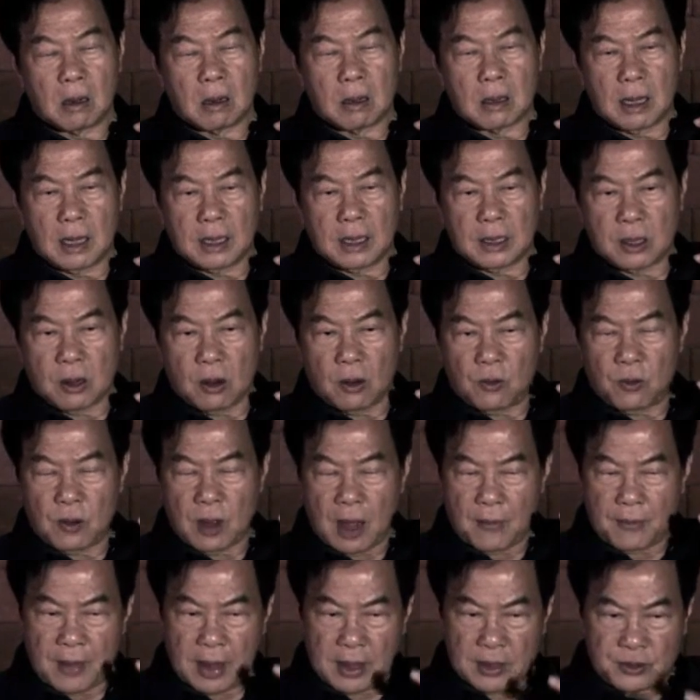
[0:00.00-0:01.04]
later on we
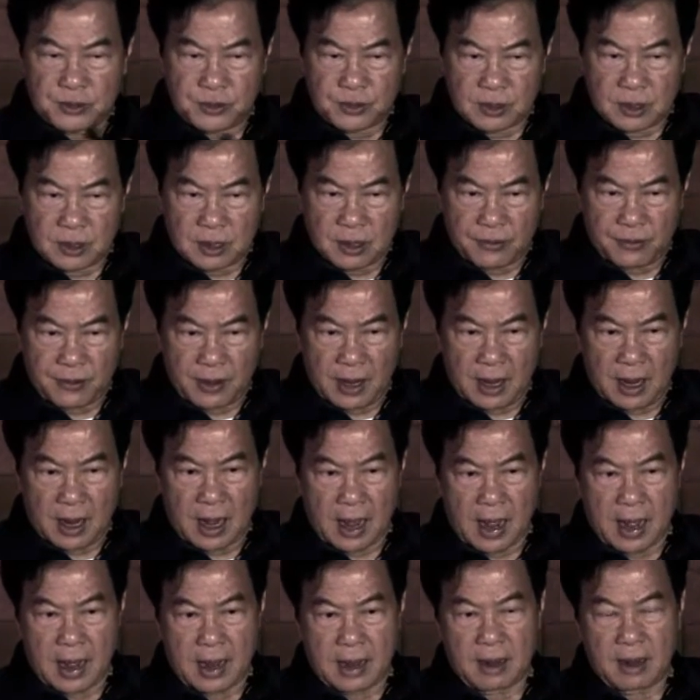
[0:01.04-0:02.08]
have adrenal
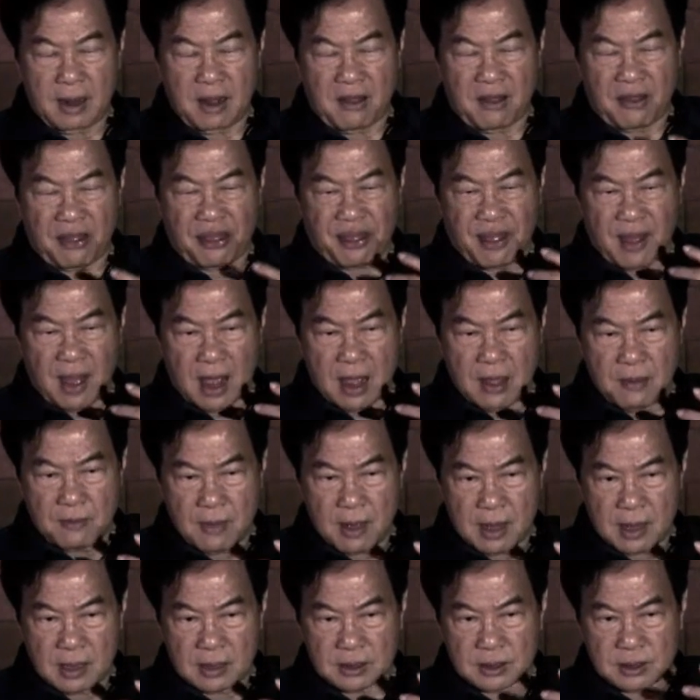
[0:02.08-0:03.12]
gland, the
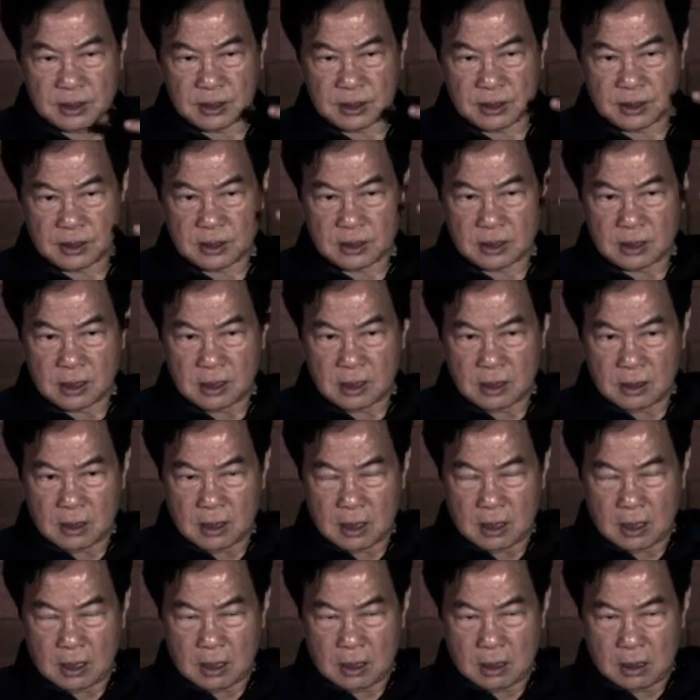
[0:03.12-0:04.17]
thymus,
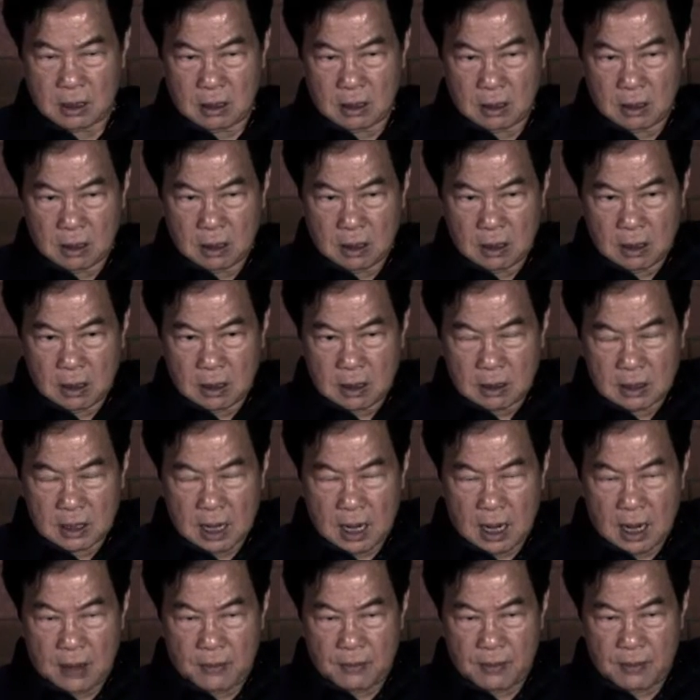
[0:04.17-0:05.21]
the
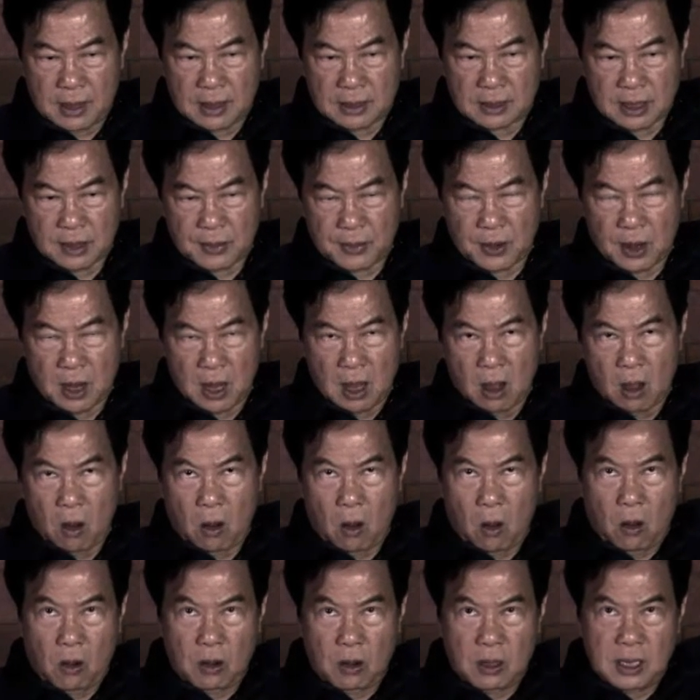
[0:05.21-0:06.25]
thalamus.
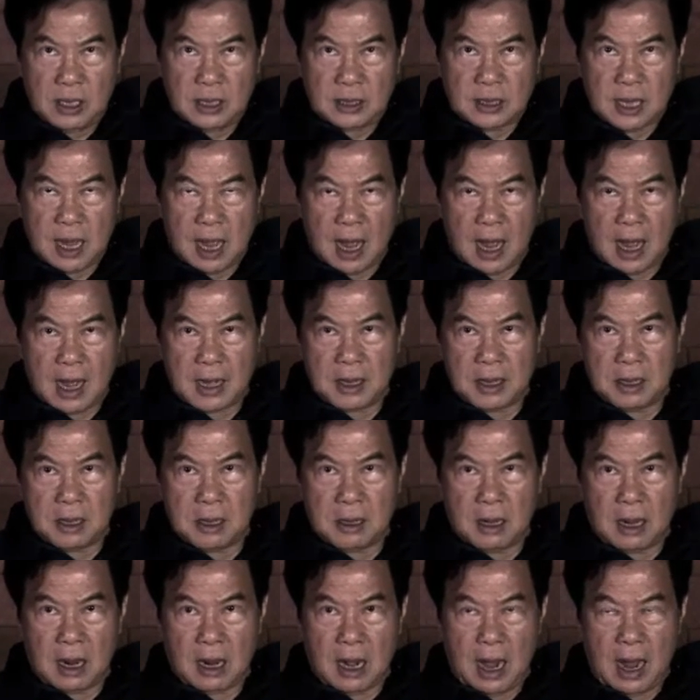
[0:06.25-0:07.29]
All these higher
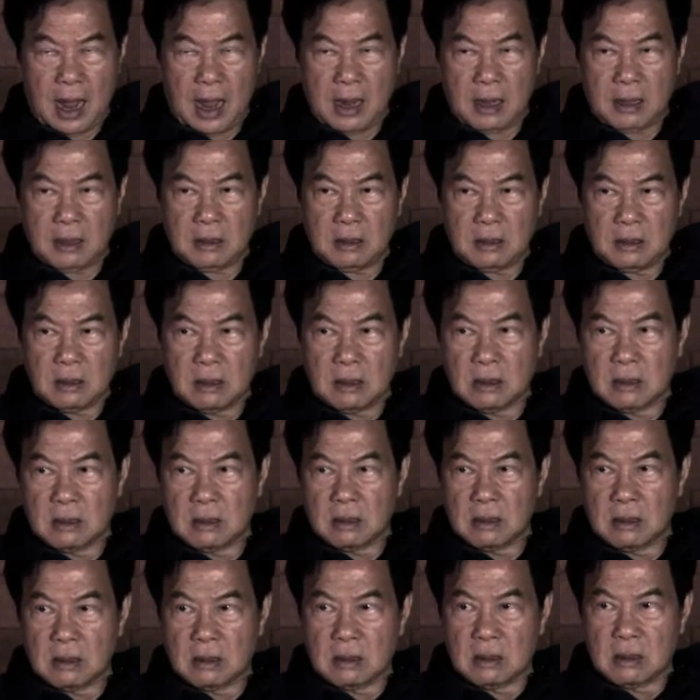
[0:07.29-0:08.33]
gland
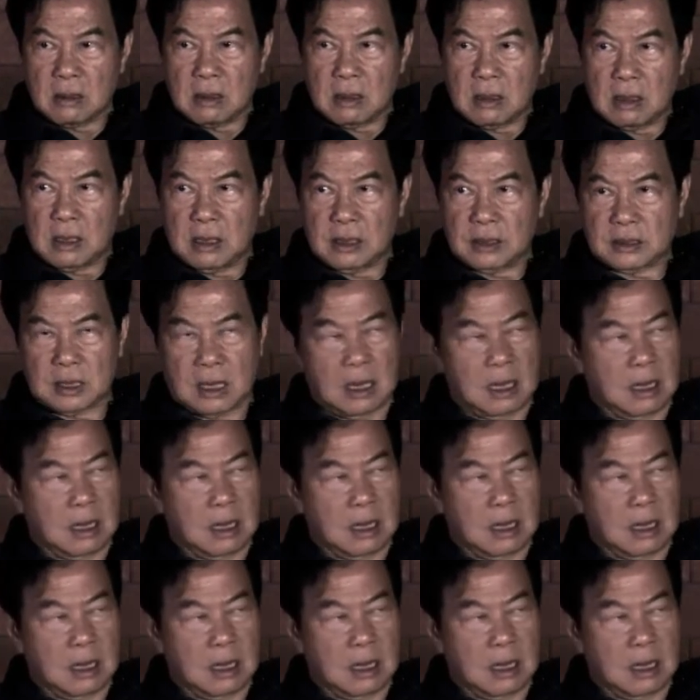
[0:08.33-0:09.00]
is